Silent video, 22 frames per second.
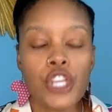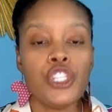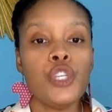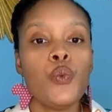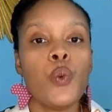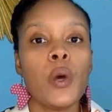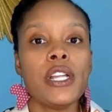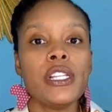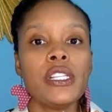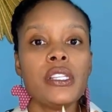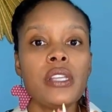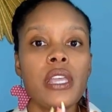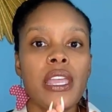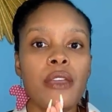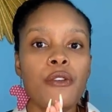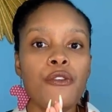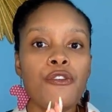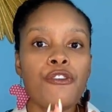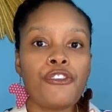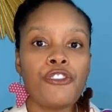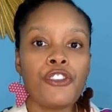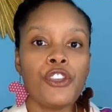You want
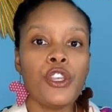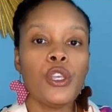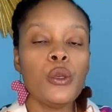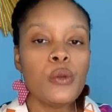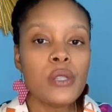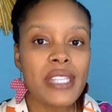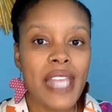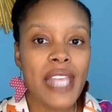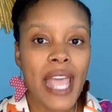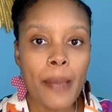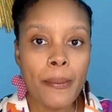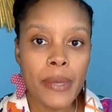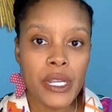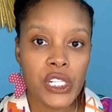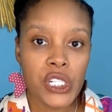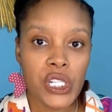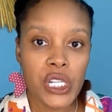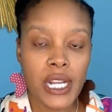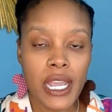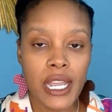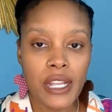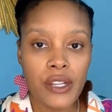to infuse that
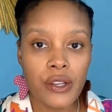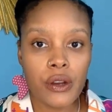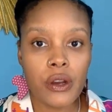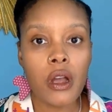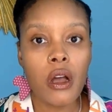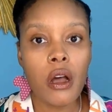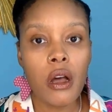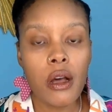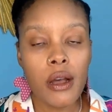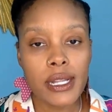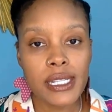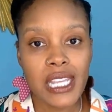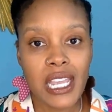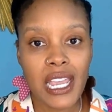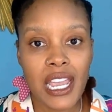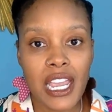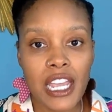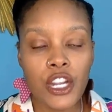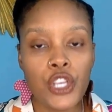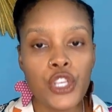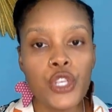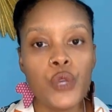mission in your
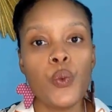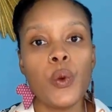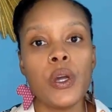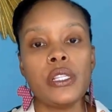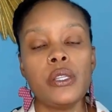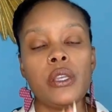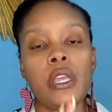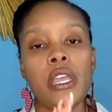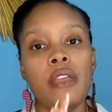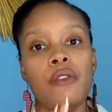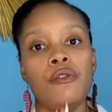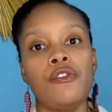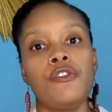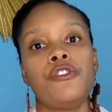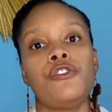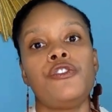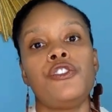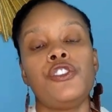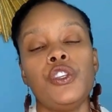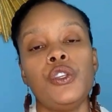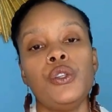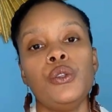content. You want to
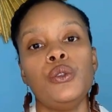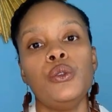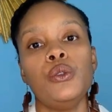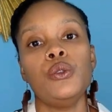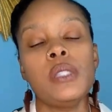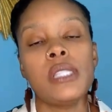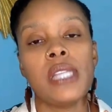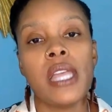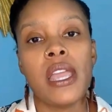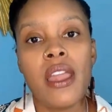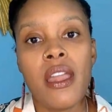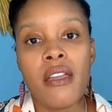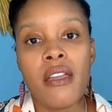infuse